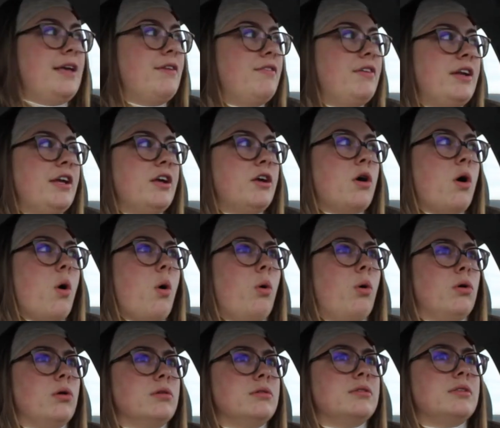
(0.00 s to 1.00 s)
Even in
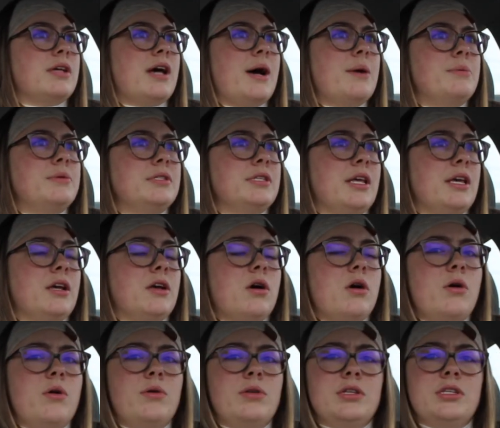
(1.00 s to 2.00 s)
Kohl's, I was like,
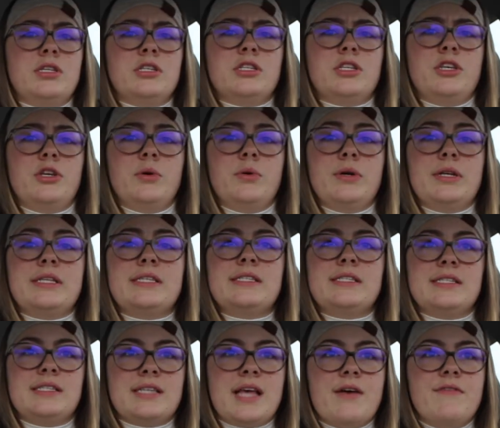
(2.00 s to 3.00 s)
oh, this is cute,
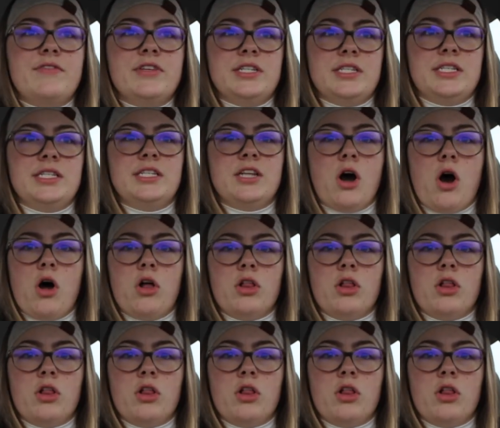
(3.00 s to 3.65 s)
$70.